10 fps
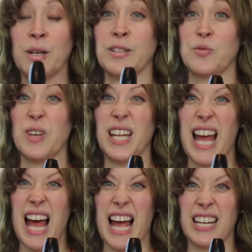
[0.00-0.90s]
It's really
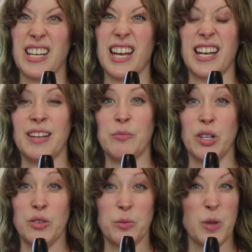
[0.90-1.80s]
high. You gotta
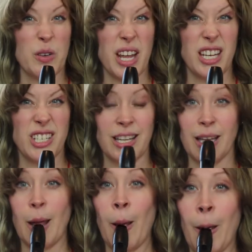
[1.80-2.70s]
blow kind of
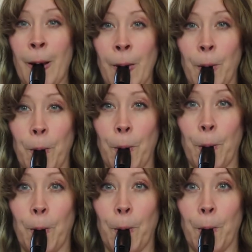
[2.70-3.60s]
gently.
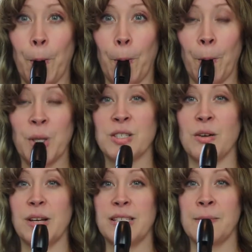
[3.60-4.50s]

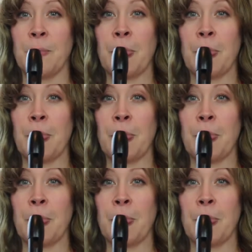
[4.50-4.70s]
So it's,